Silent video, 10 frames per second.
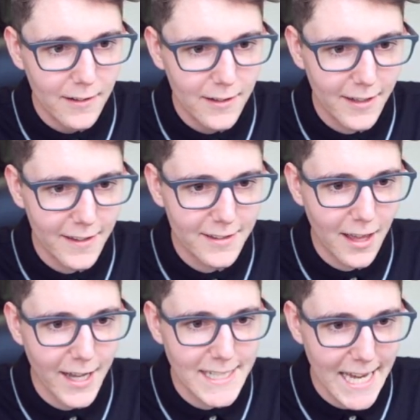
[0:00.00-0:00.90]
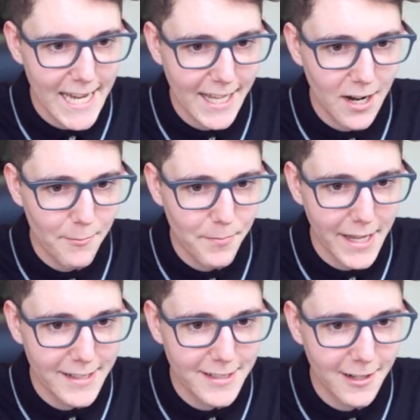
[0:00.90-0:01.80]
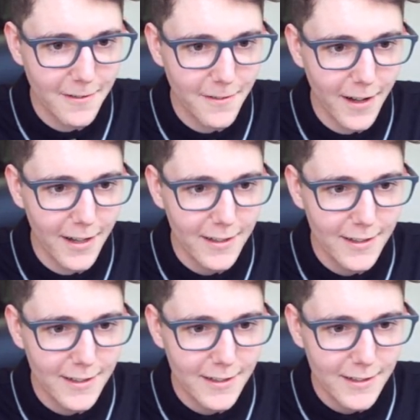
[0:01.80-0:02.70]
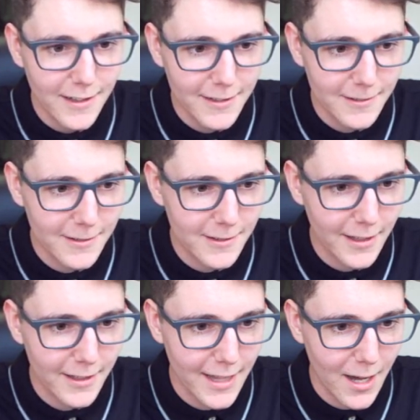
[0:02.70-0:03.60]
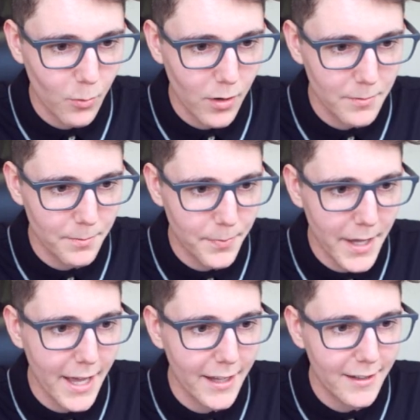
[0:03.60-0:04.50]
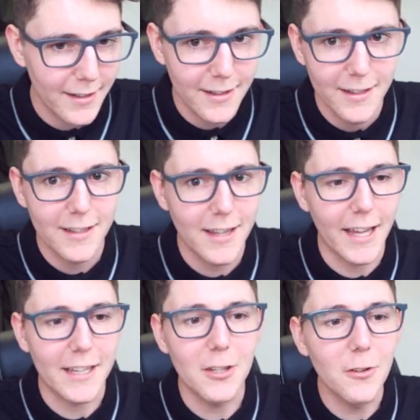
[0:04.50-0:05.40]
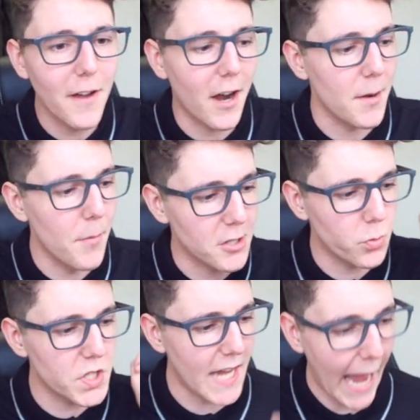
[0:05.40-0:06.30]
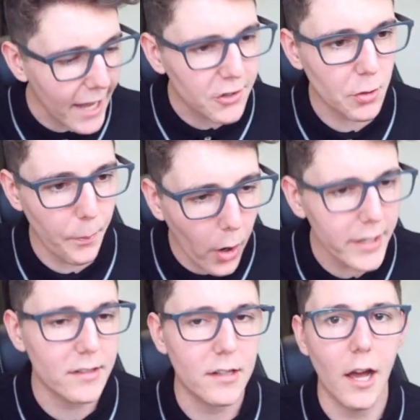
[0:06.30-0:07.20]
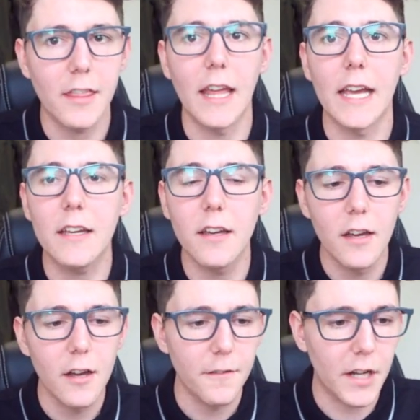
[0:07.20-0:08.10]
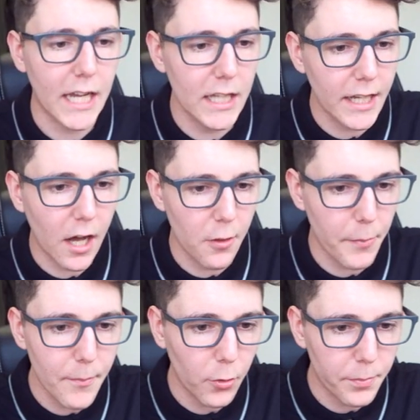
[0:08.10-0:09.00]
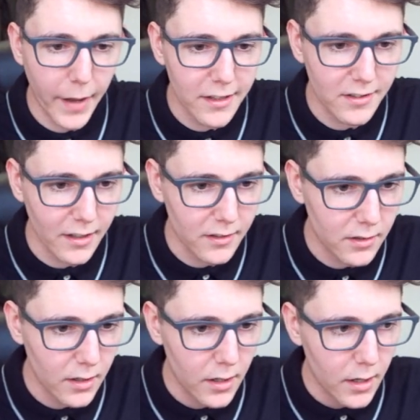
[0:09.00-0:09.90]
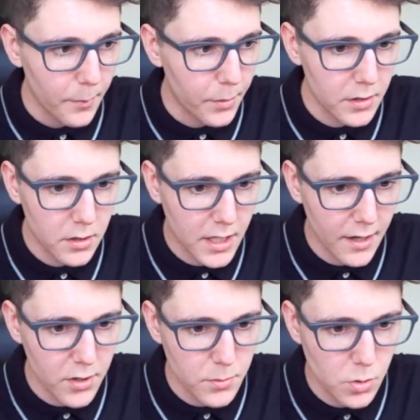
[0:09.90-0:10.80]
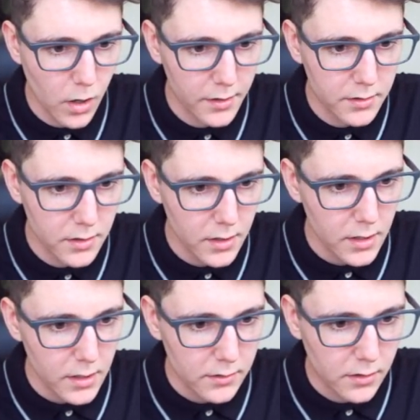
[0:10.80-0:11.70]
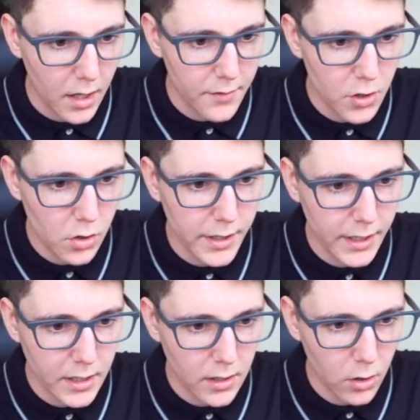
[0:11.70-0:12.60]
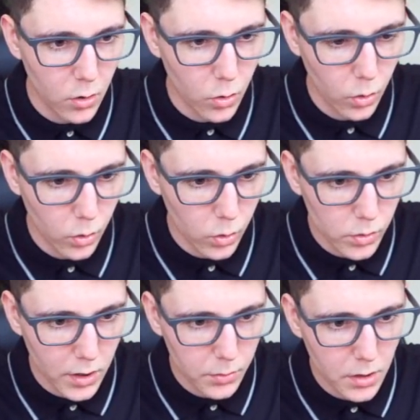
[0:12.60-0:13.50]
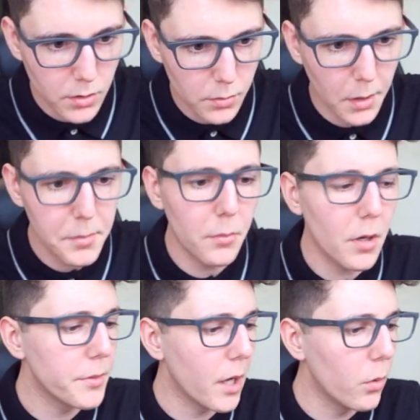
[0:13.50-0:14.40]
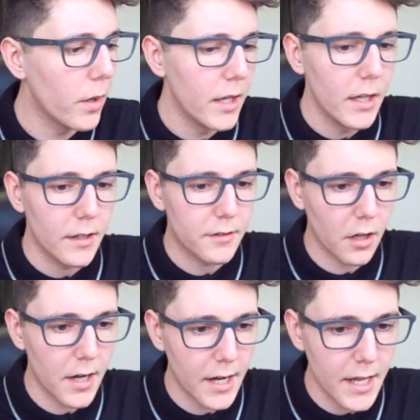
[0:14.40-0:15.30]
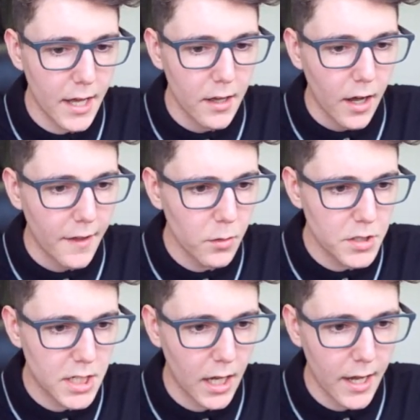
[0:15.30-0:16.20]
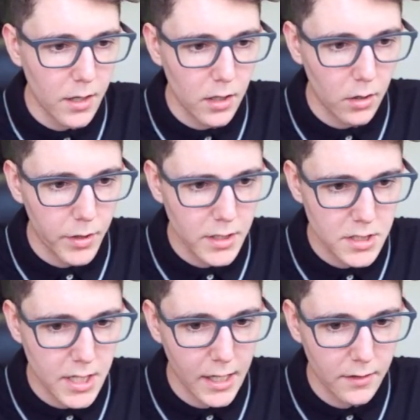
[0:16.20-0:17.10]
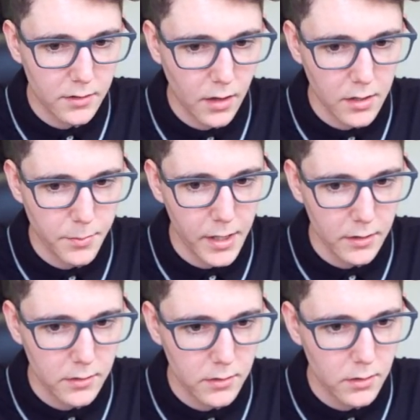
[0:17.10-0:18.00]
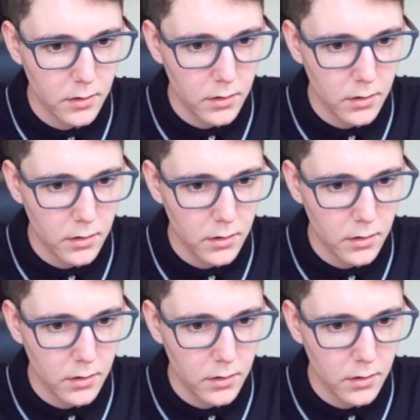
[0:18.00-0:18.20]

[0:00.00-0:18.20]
Look at this guy taking our base over. I do not like that one bit. Thank you very much. We should get extra points, I think, for killing other people's bases. But you're not giving them to us. It's kind of annoying. Yo, yo, yo, yo, yo, yo, yo, yo. Let's go down here. I think we should... Hey, look, we can just take this guy's base.